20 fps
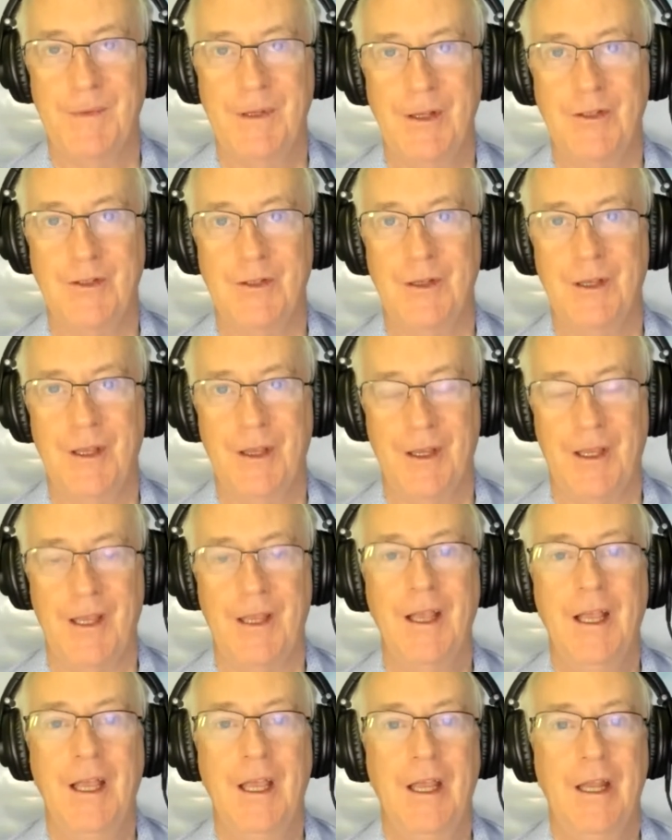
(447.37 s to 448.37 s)
It's, okay.
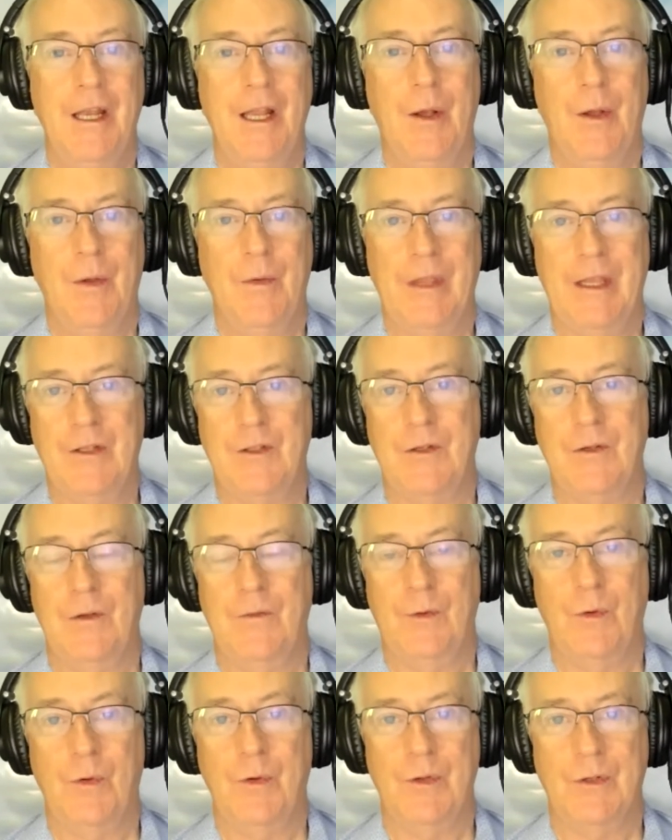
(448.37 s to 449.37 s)
Now that's,
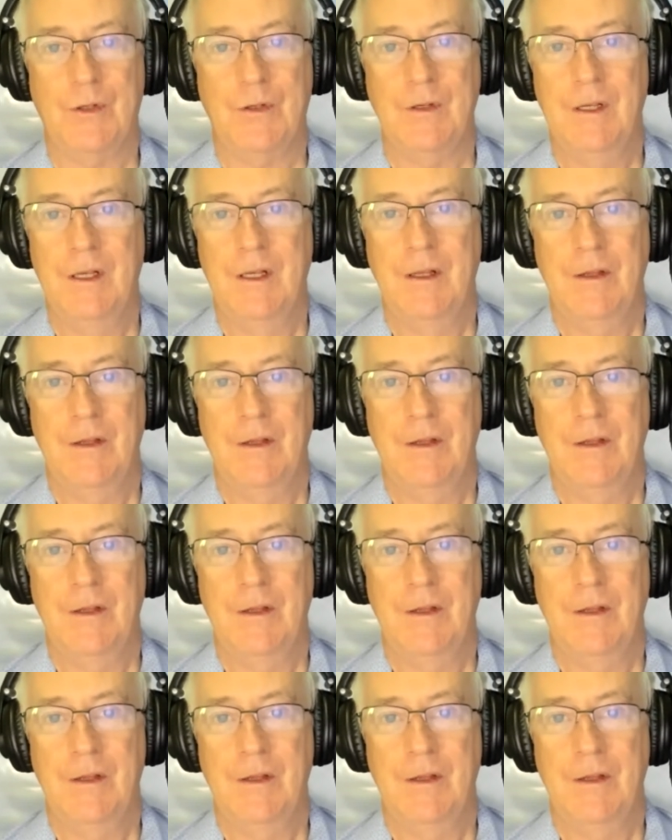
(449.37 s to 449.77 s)
of course,